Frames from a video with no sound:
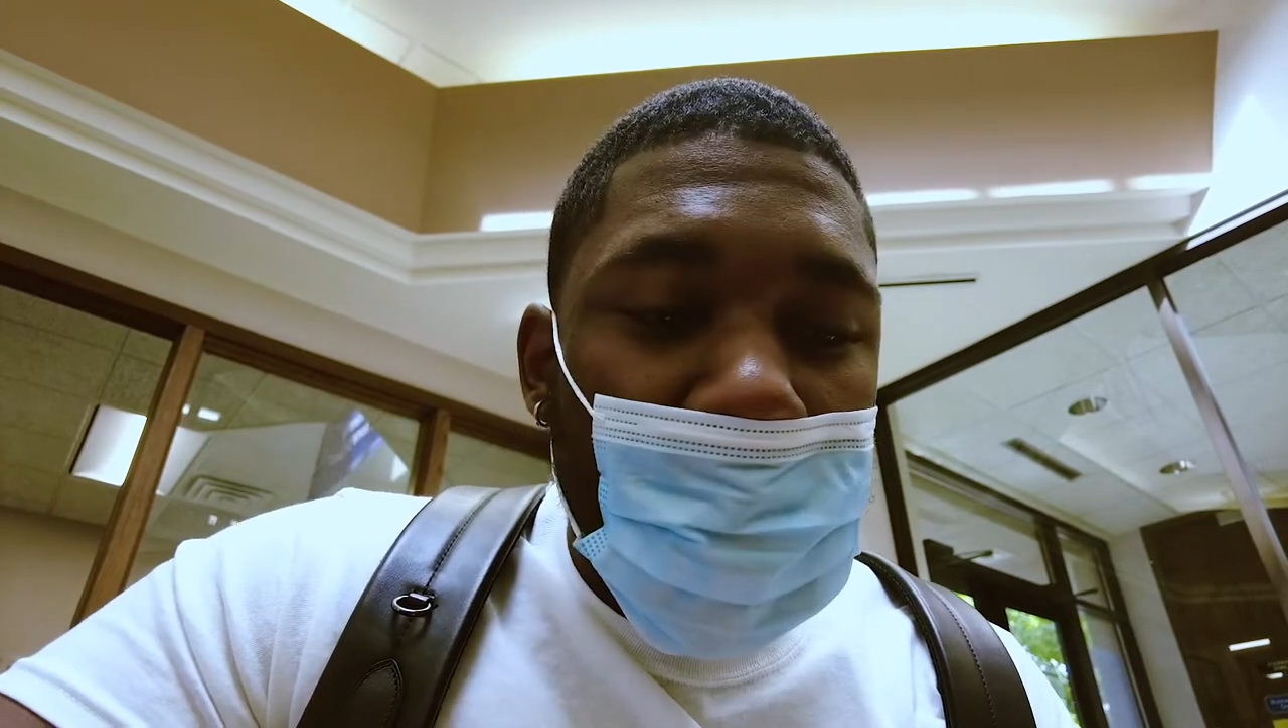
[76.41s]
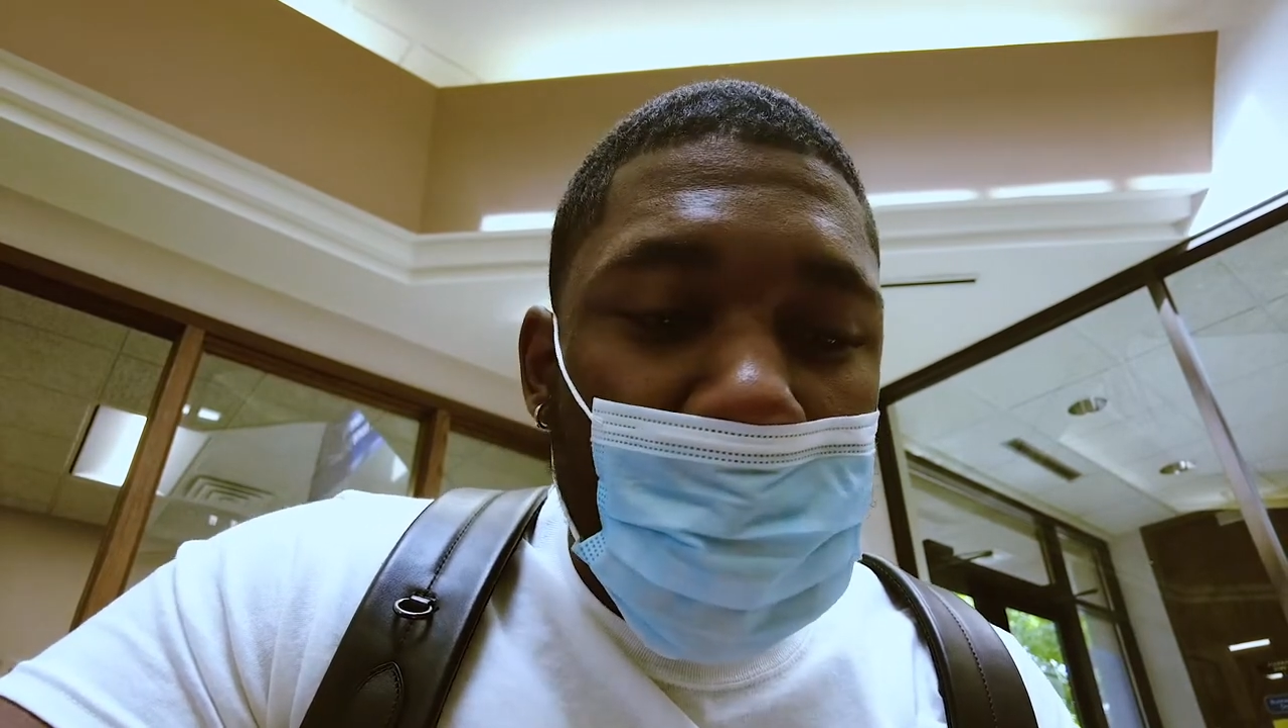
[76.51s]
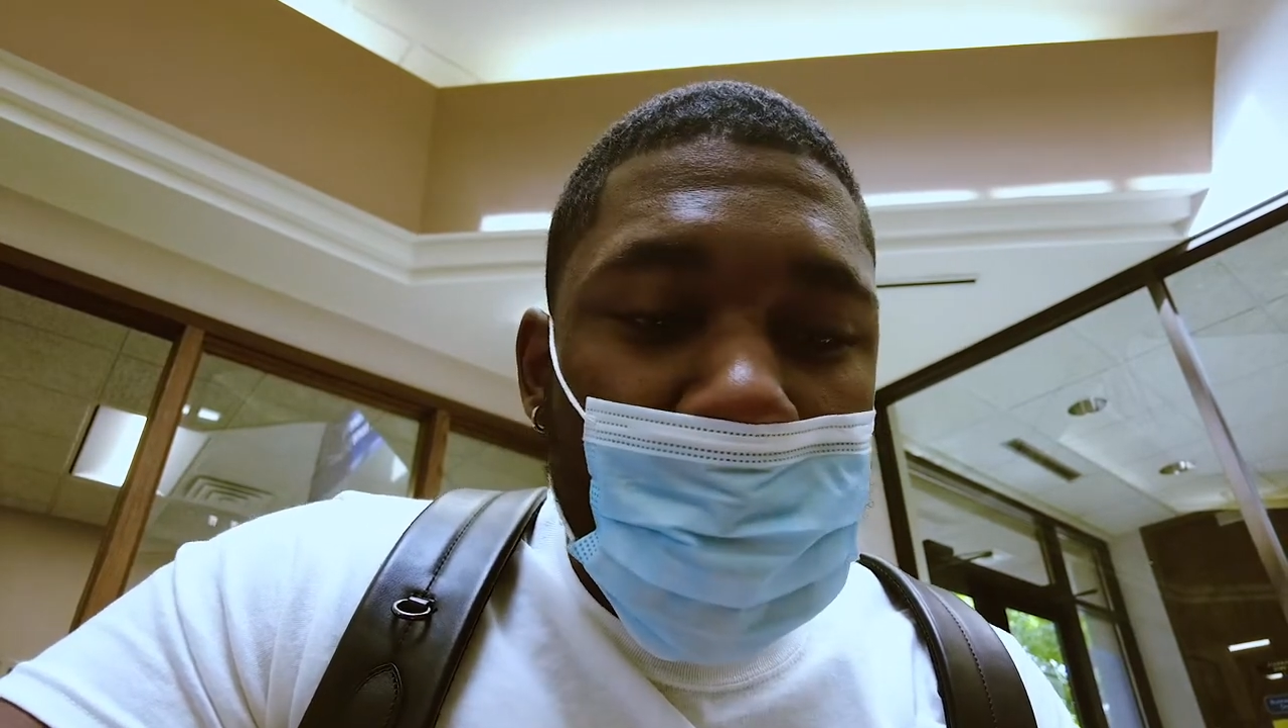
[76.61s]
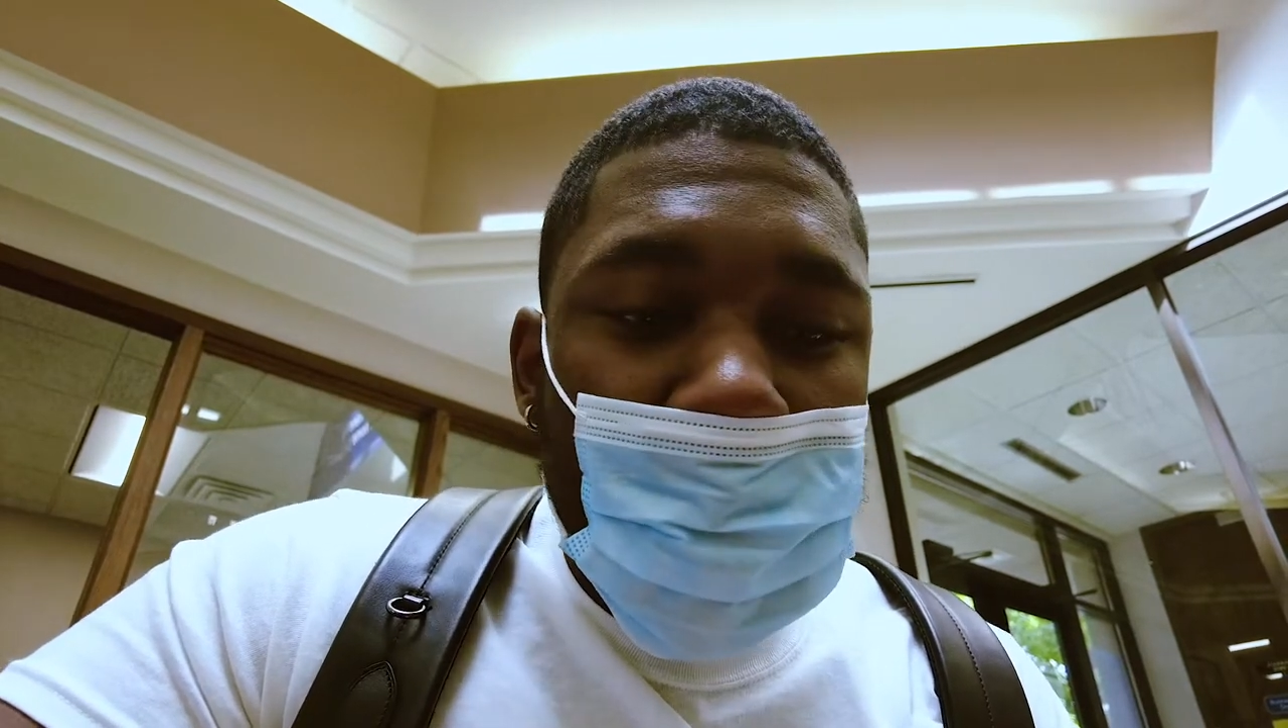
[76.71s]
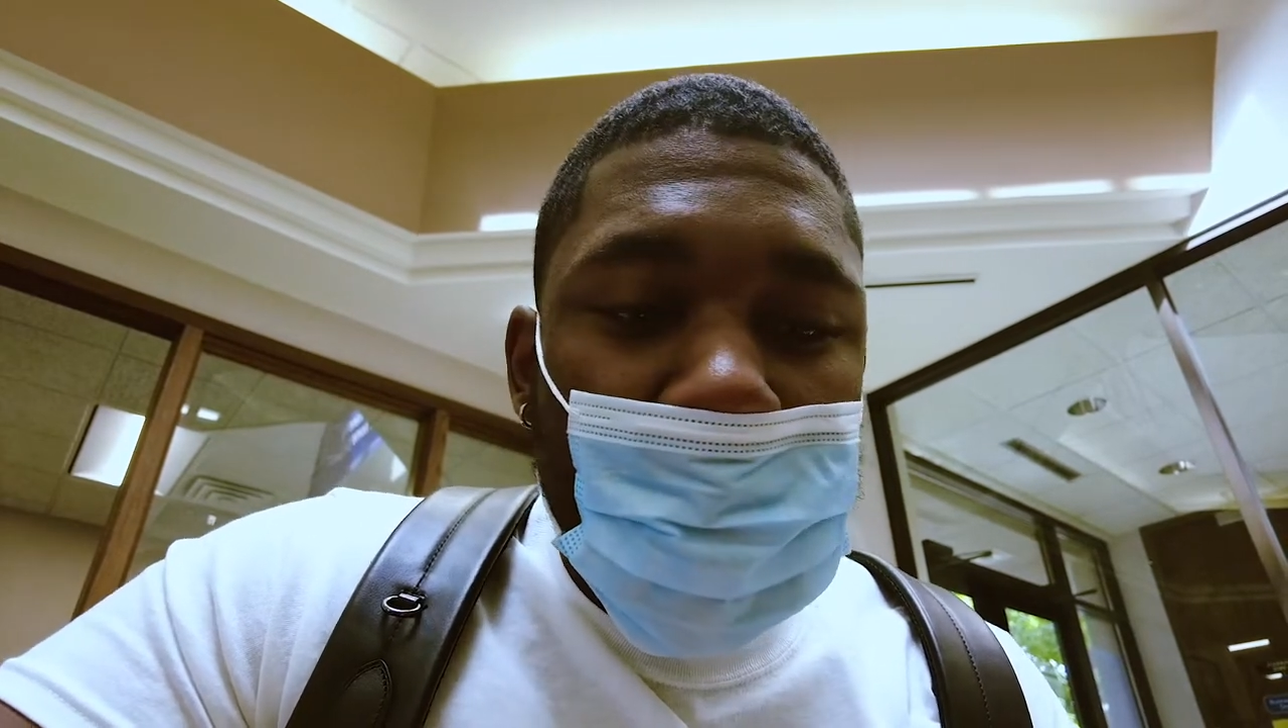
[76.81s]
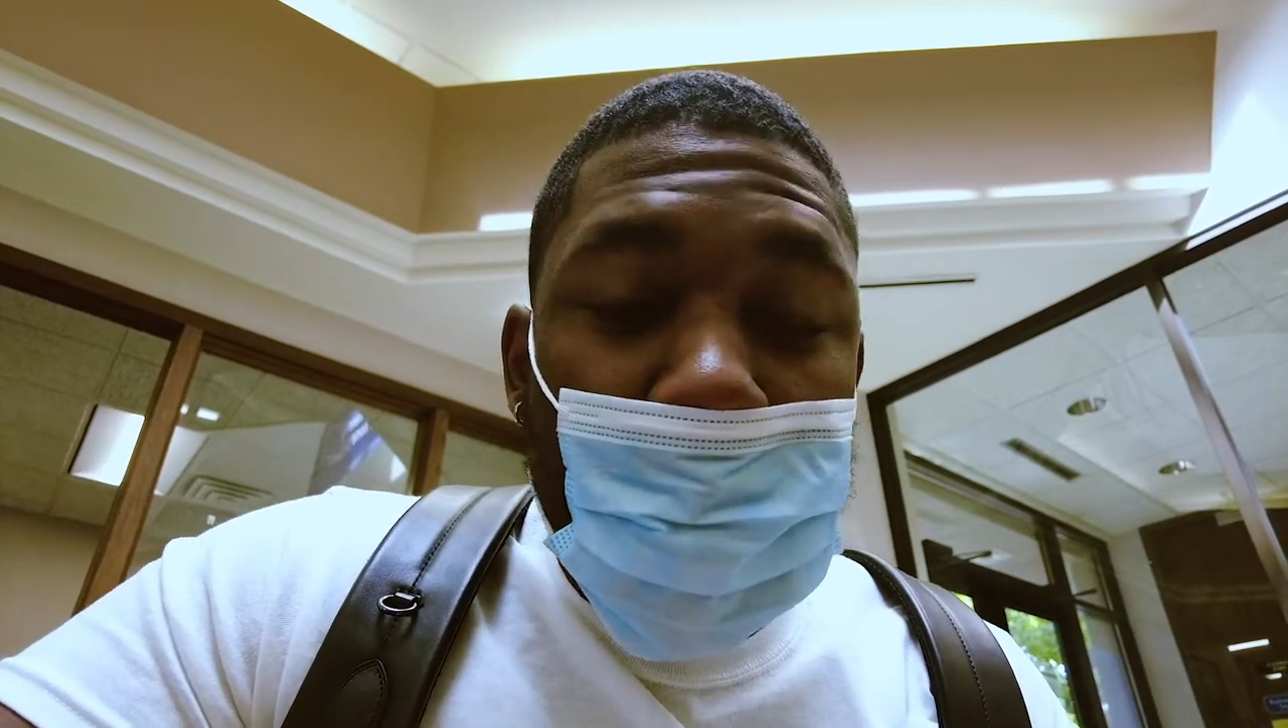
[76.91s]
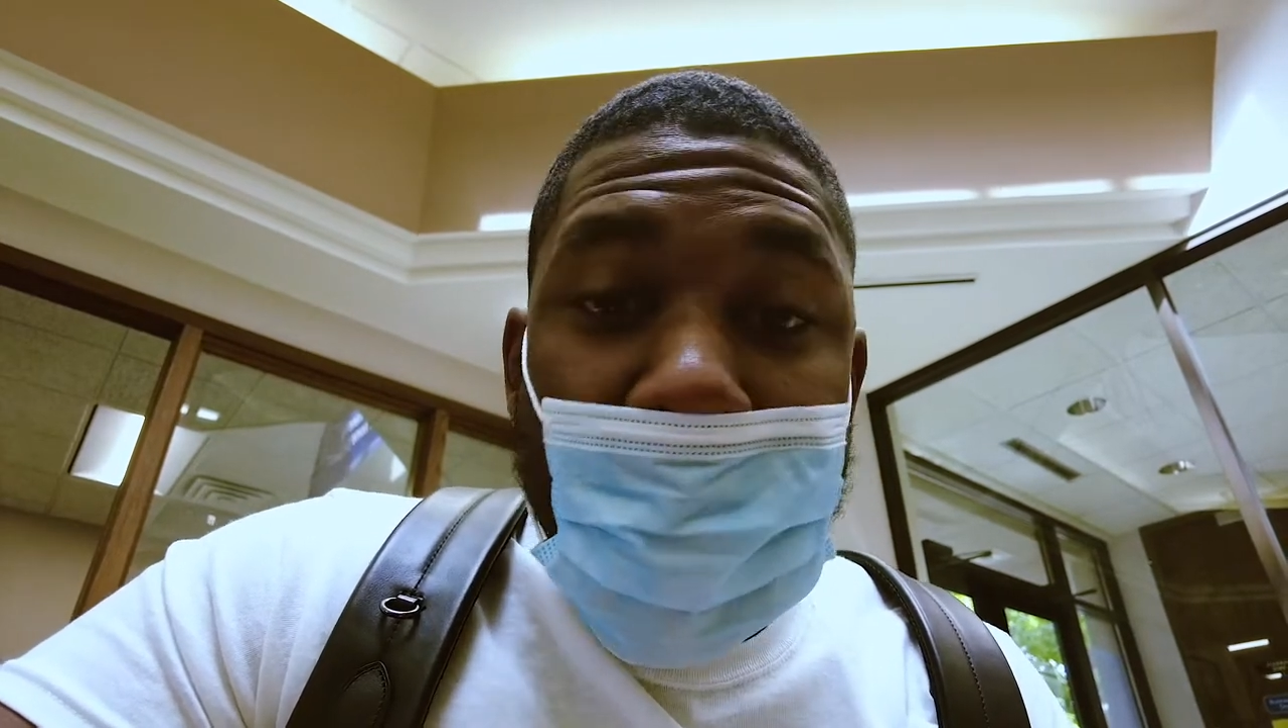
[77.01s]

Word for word: is a